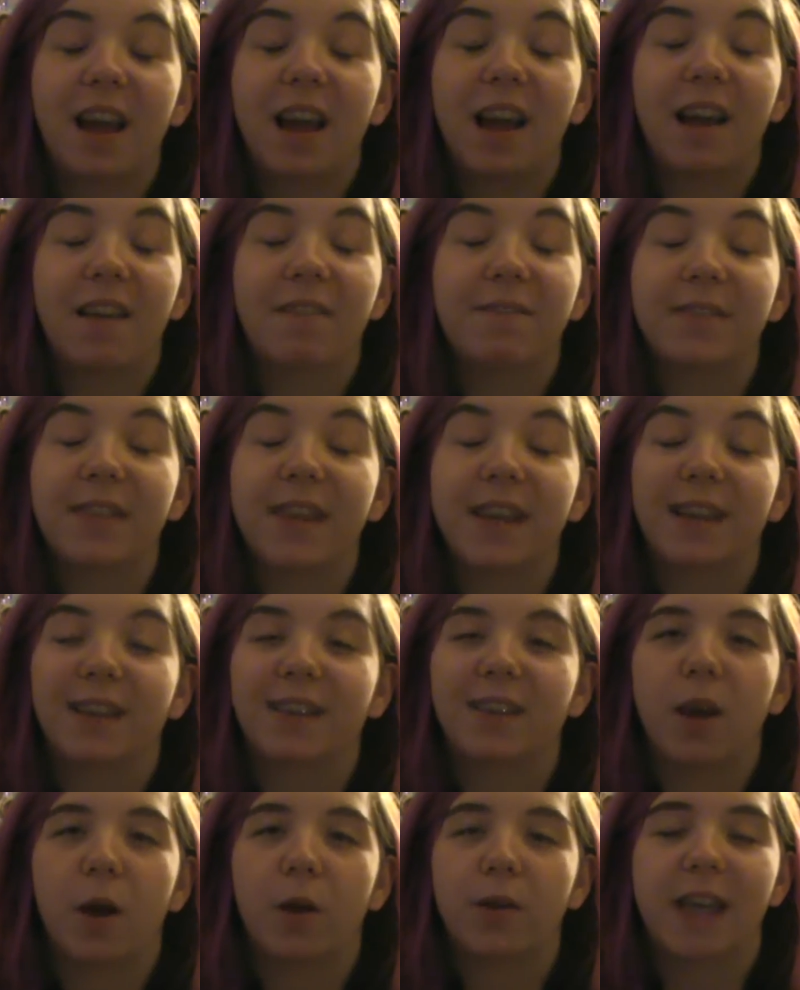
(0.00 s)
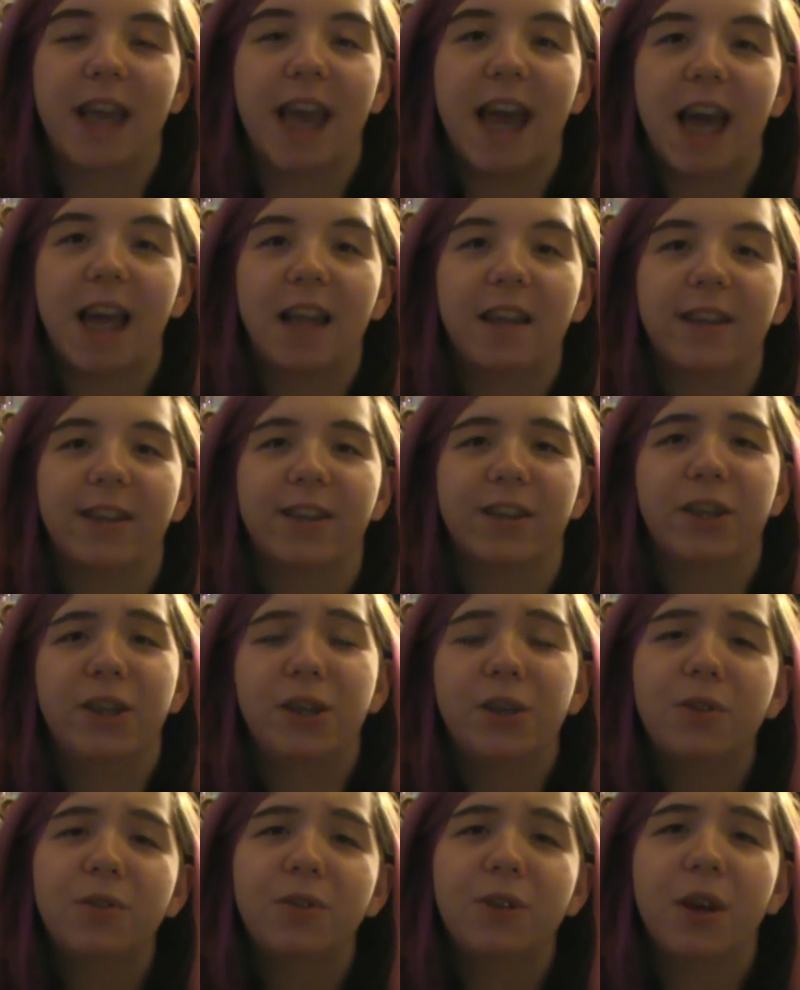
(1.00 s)
of this hotel, this
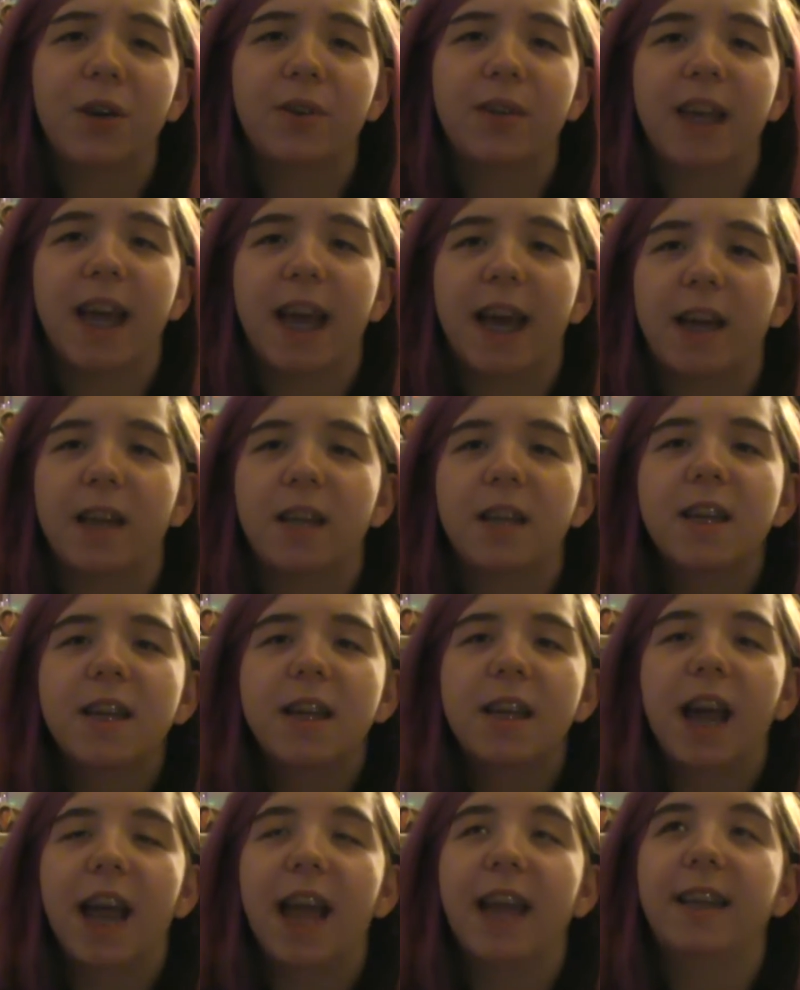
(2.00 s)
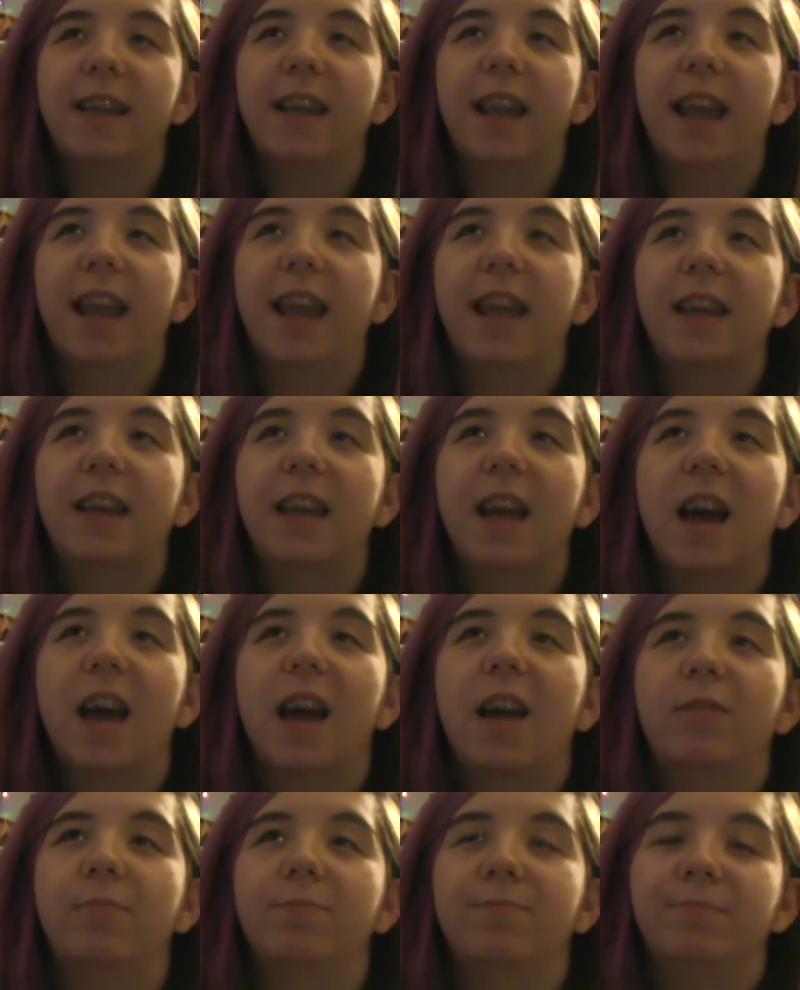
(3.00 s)
huge hotel, and they
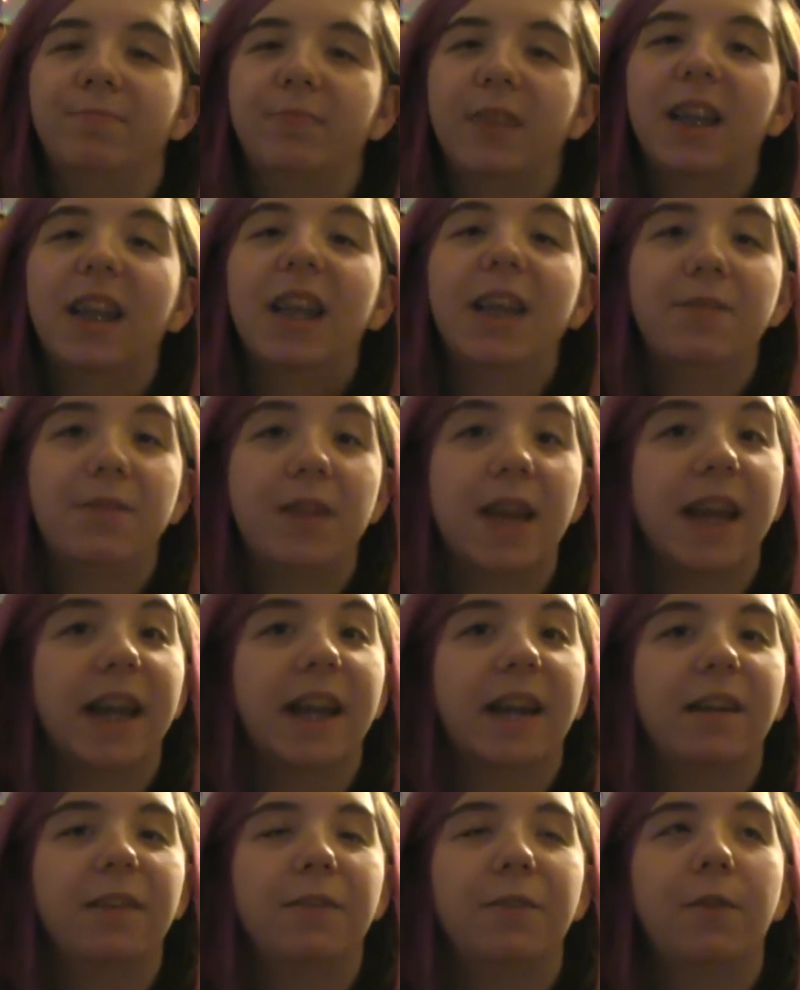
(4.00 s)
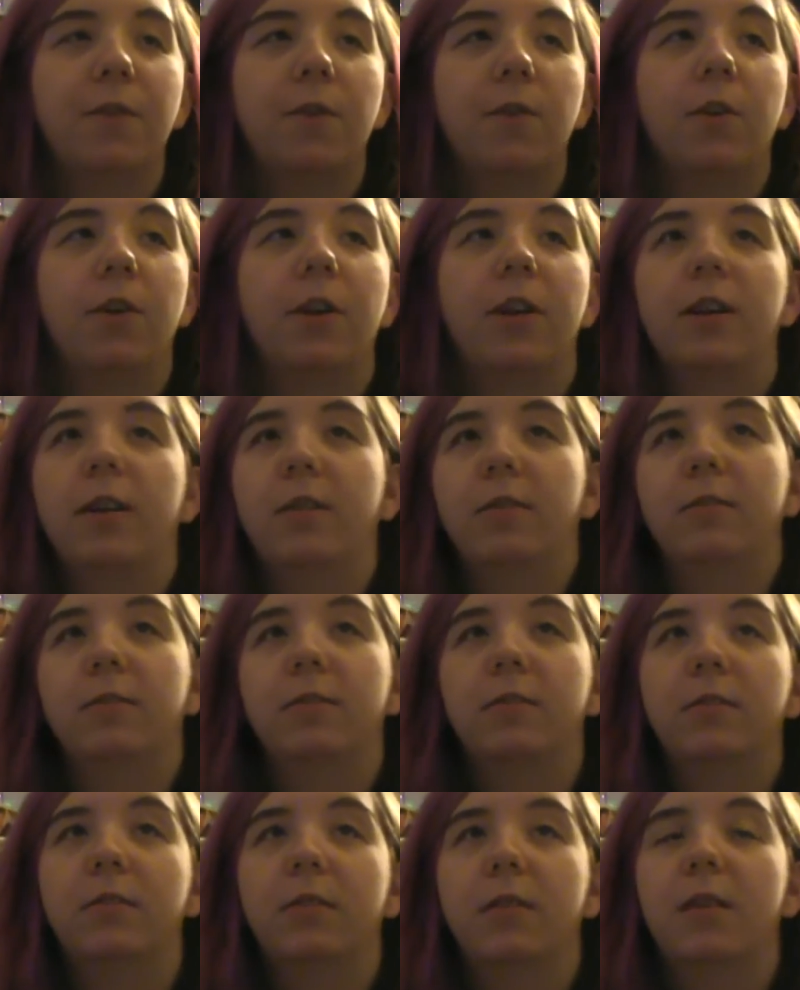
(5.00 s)
live there for
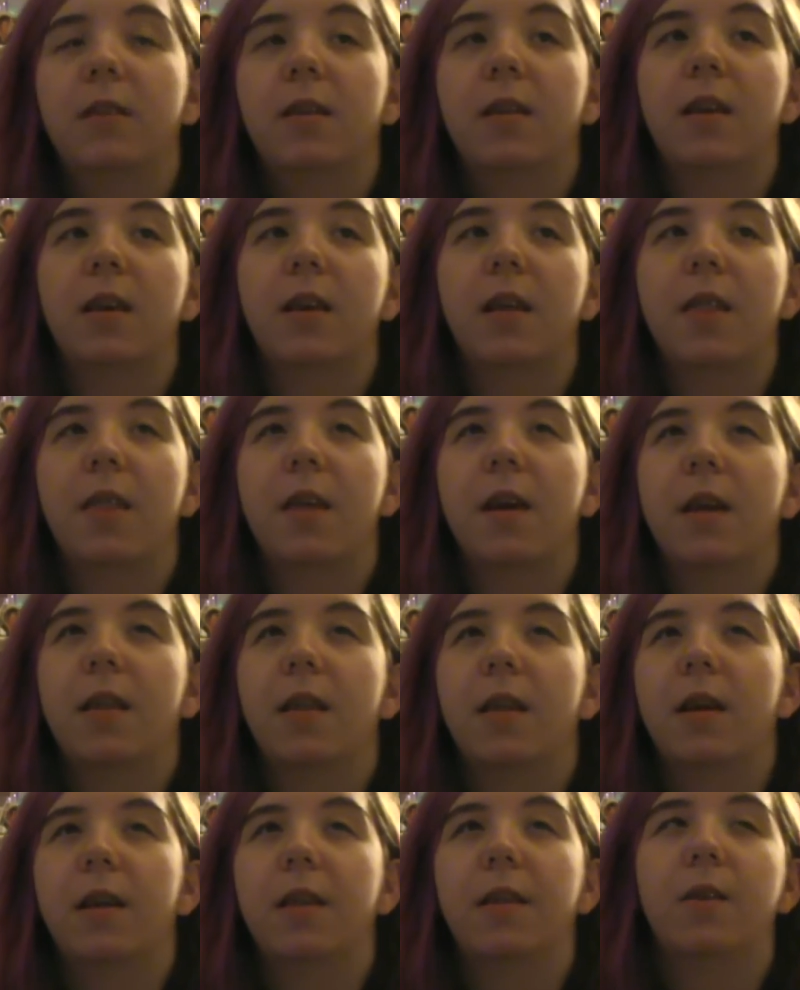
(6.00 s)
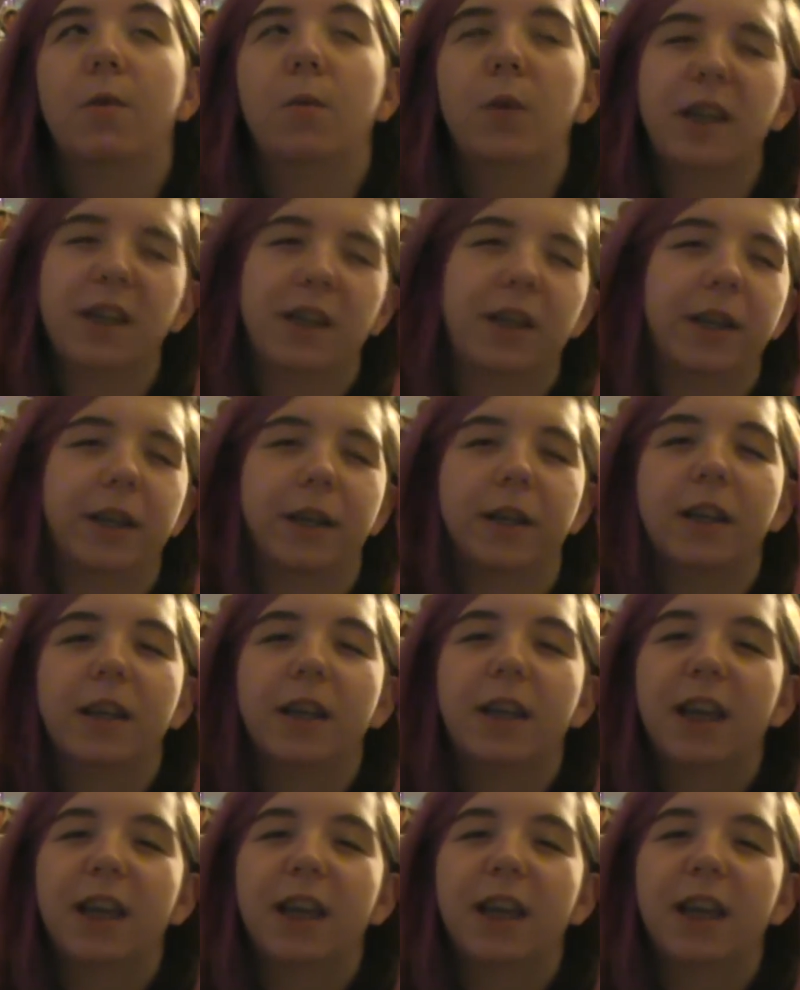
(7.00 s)
the winter,